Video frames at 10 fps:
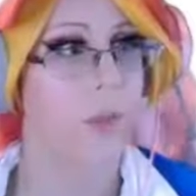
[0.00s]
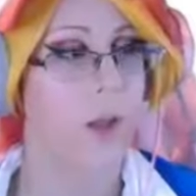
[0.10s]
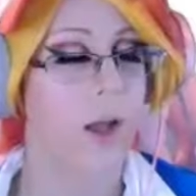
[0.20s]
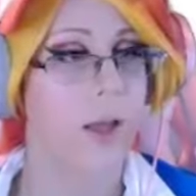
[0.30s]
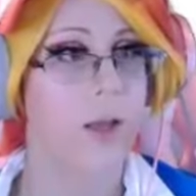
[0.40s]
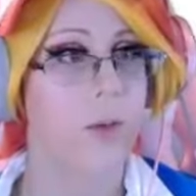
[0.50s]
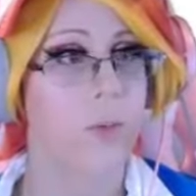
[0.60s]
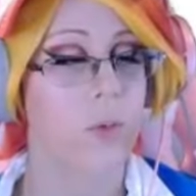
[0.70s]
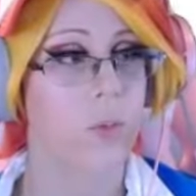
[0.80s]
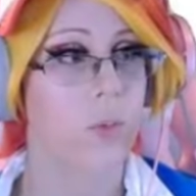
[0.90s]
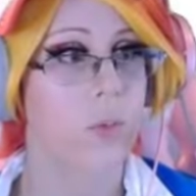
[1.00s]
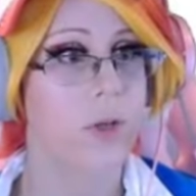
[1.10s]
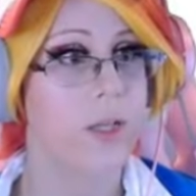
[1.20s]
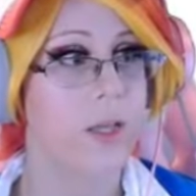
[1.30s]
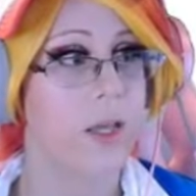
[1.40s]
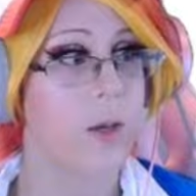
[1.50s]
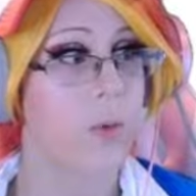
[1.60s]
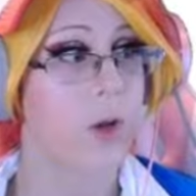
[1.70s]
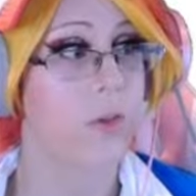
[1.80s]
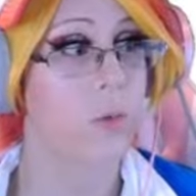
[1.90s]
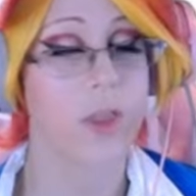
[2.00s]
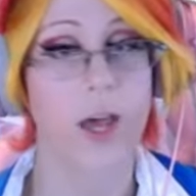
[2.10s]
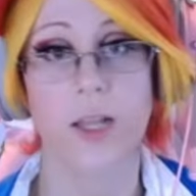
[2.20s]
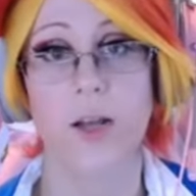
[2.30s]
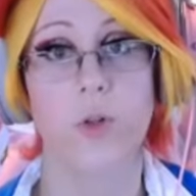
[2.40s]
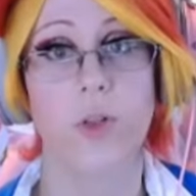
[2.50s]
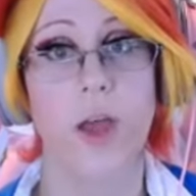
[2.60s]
I am really impressed with that level.